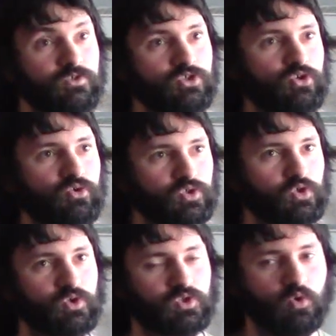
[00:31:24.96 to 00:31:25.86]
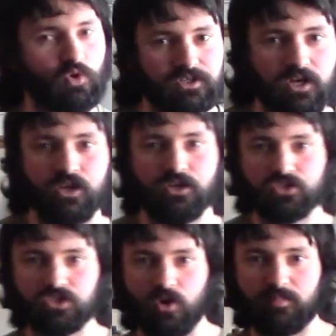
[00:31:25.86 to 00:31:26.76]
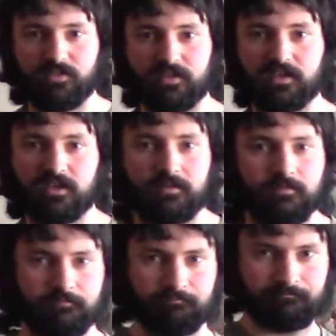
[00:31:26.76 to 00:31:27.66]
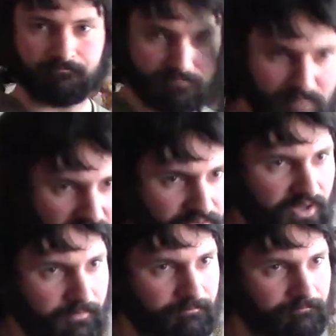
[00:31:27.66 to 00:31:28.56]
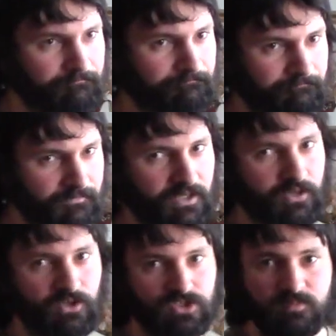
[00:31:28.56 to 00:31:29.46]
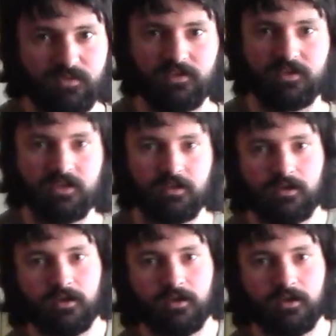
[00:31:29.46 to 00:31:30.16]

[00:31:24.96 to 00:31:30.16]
use your sword. You should not be thinking parry. You should be thinking